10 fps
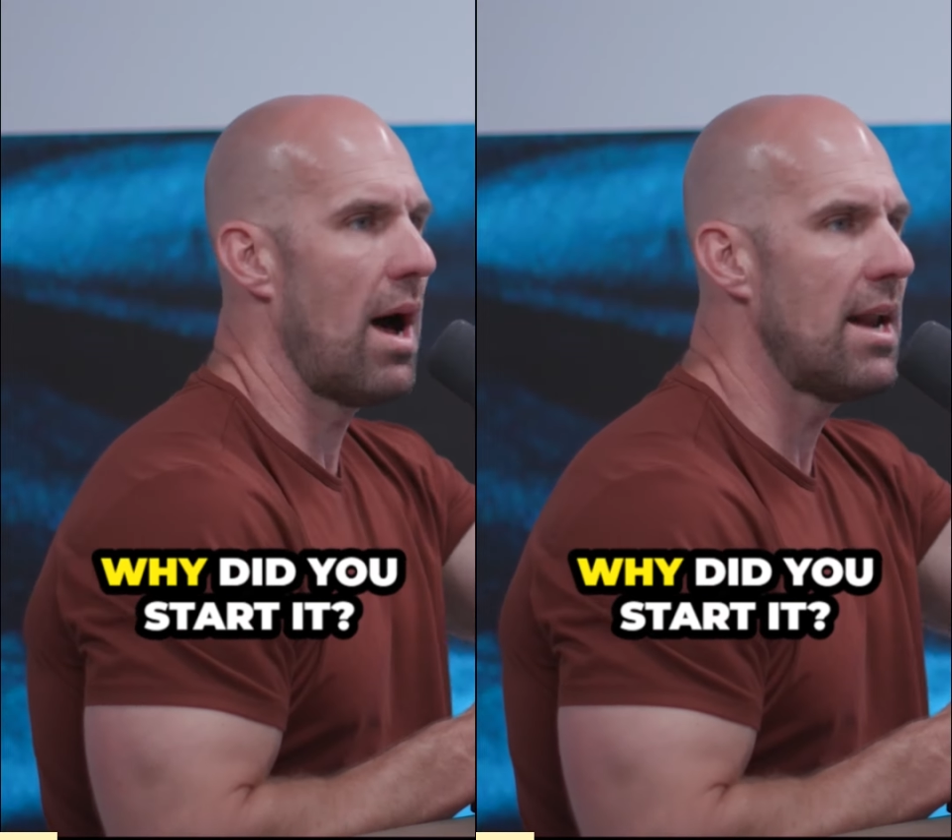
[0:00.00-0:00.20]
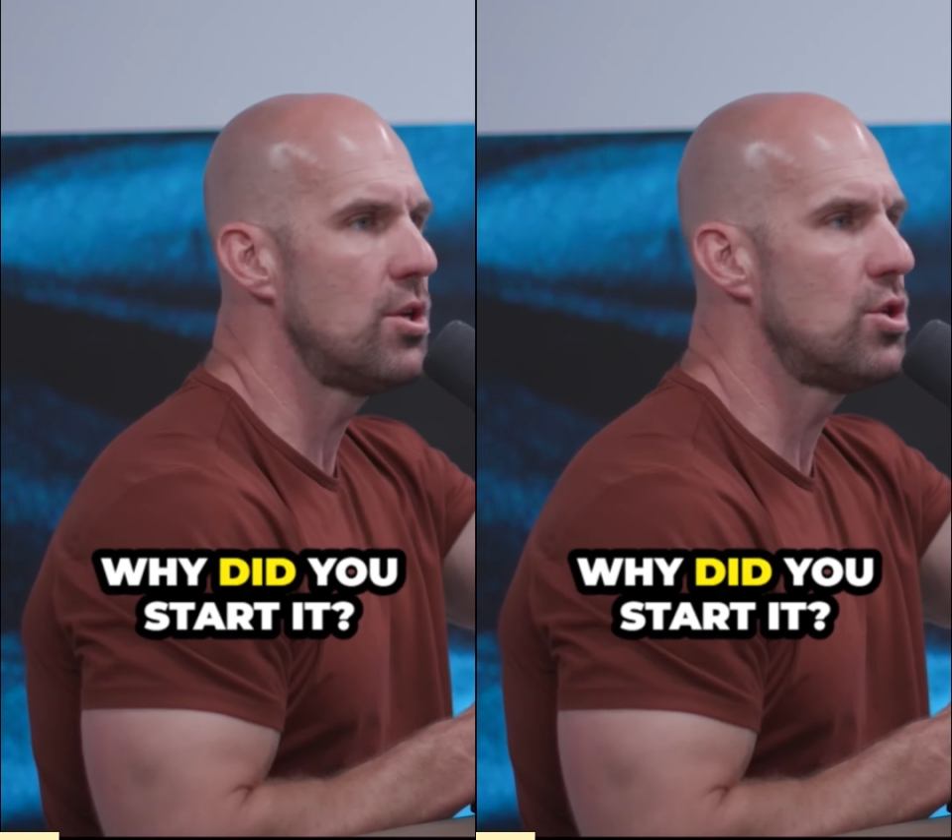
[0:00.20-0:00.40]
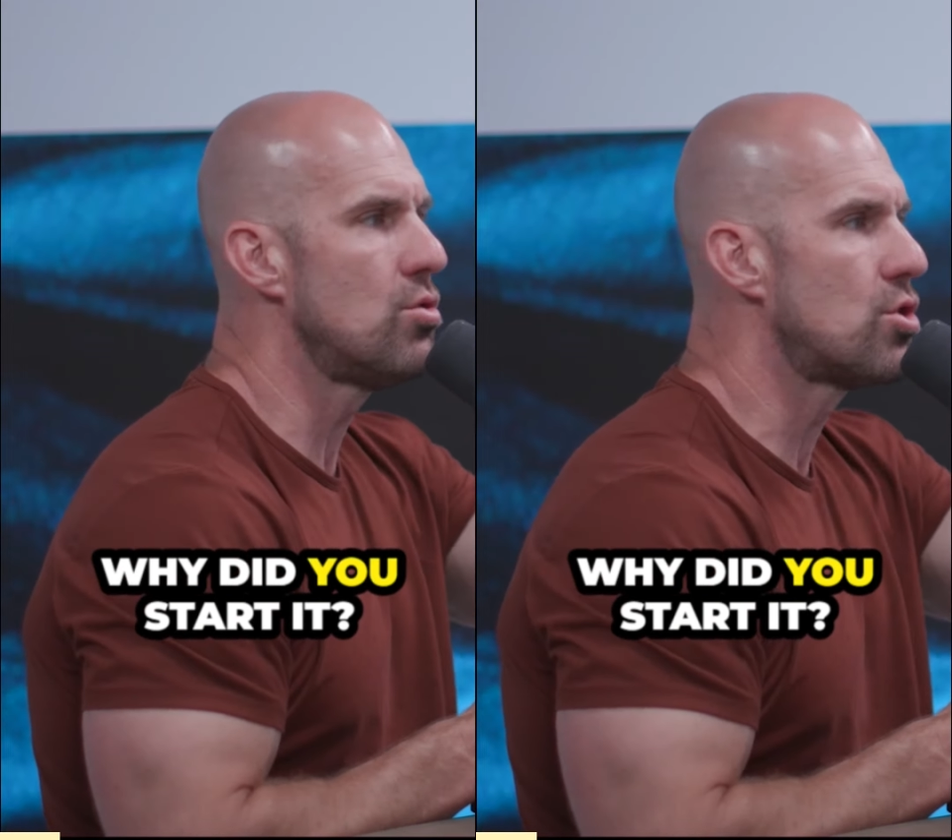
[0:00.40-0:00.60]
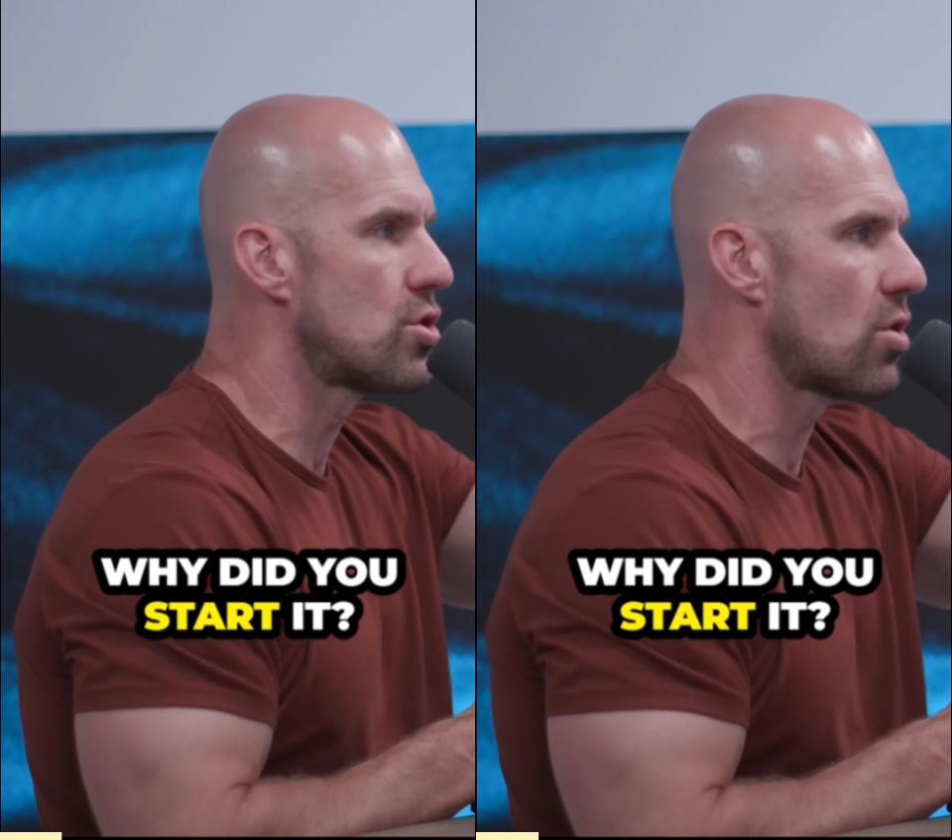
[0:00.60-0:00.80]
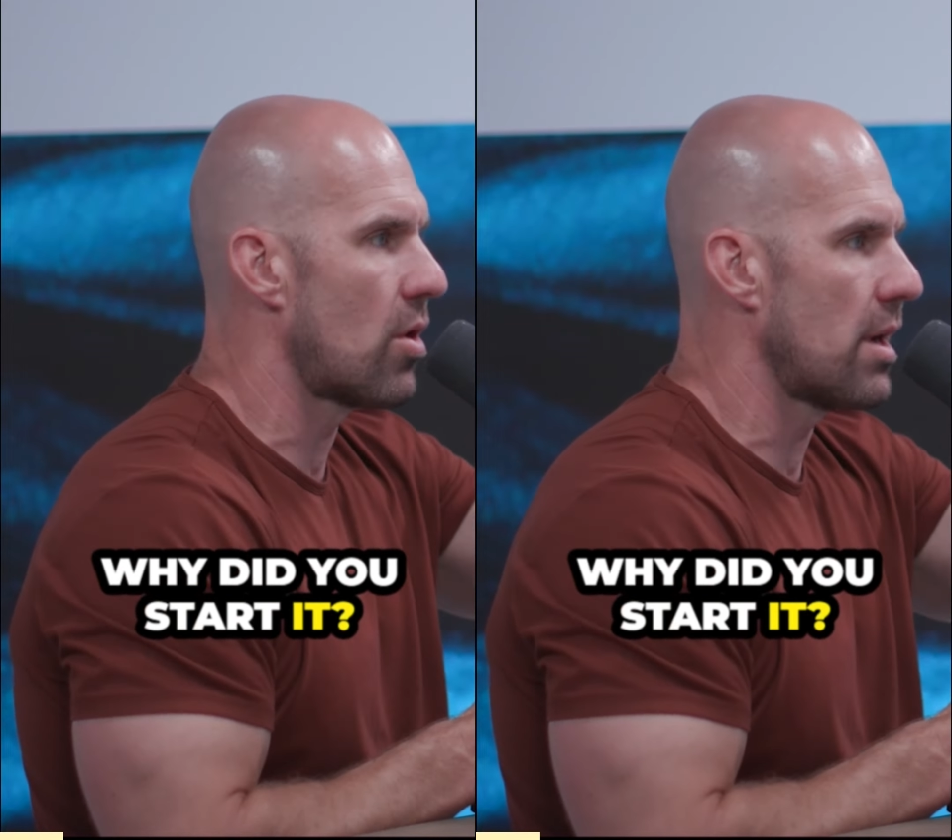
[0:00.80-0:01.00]
Why did you
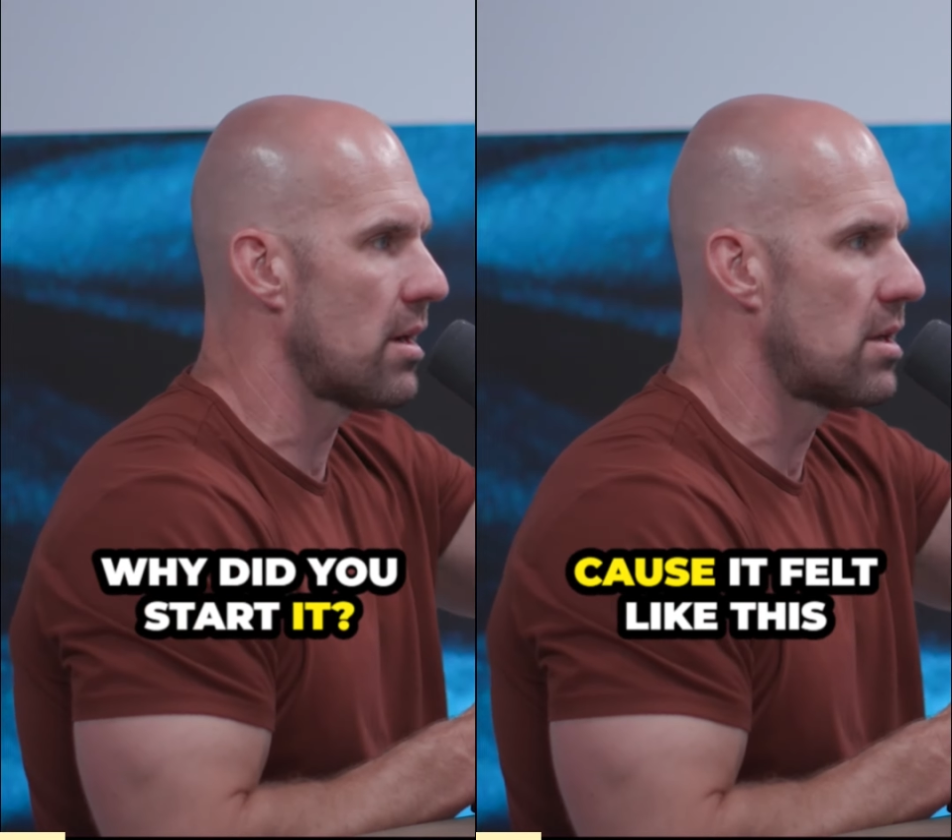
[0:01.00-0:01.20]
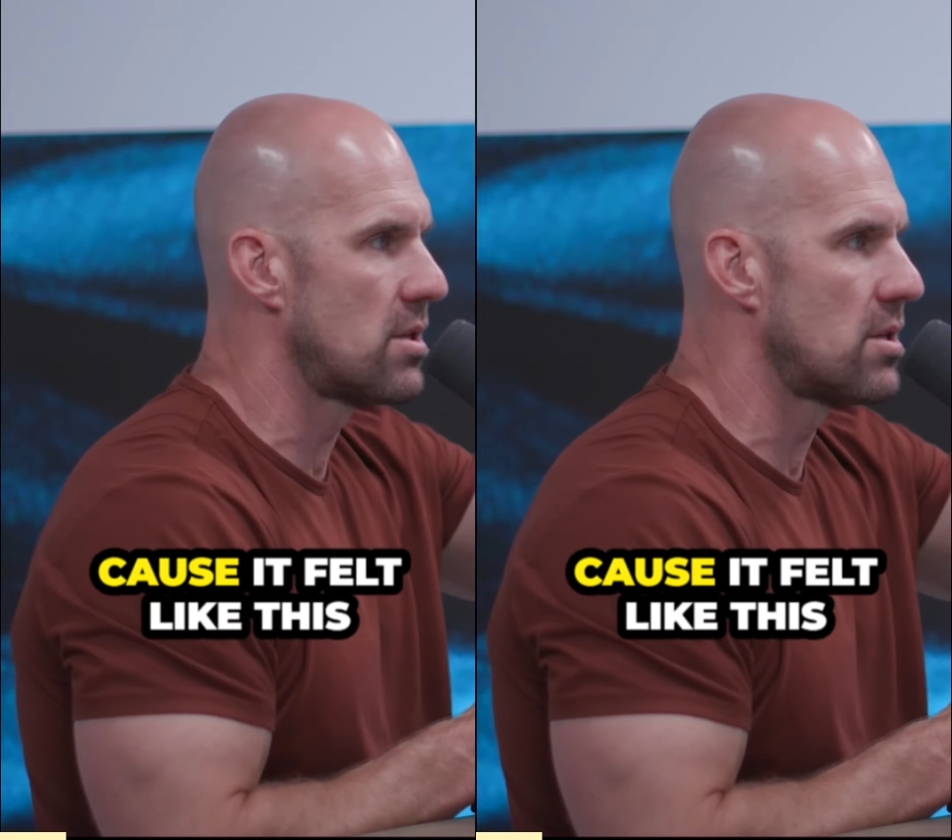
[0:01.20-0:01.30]
start it?